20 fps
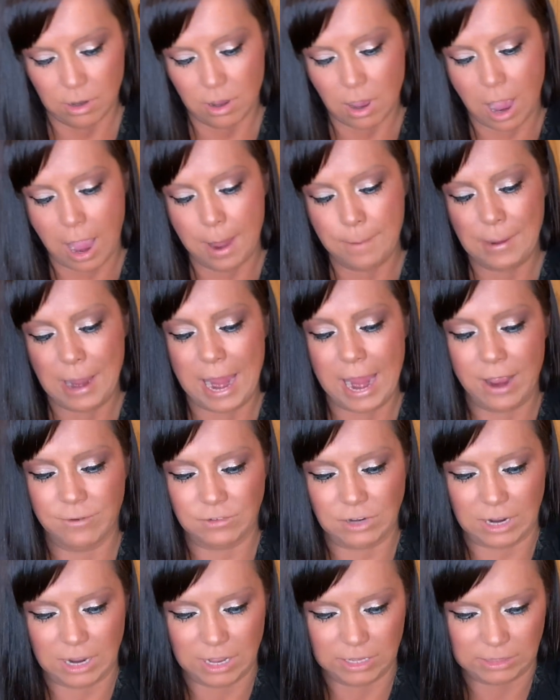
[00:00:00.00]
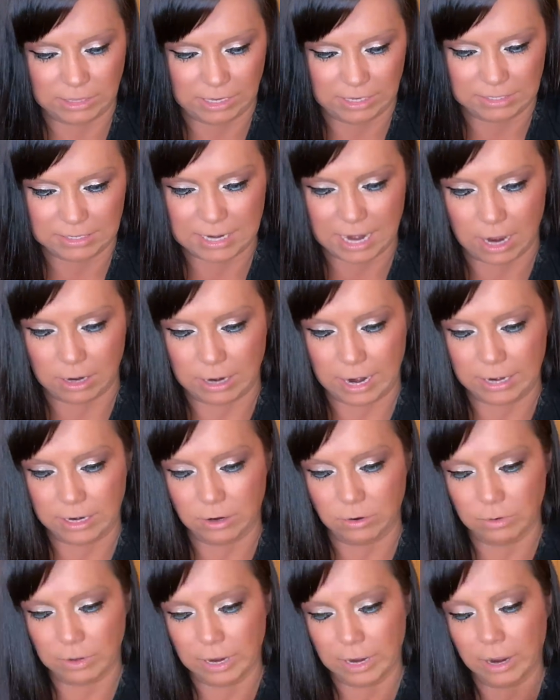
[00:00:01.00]
I may have to cut these down, I
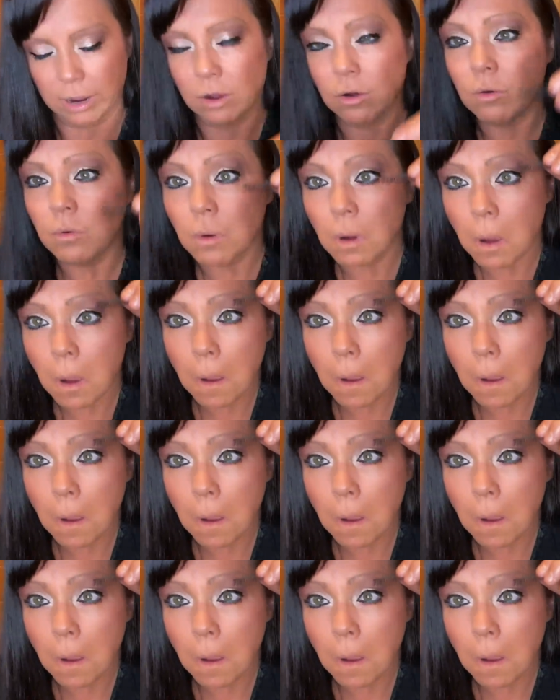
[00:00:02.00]
don't know.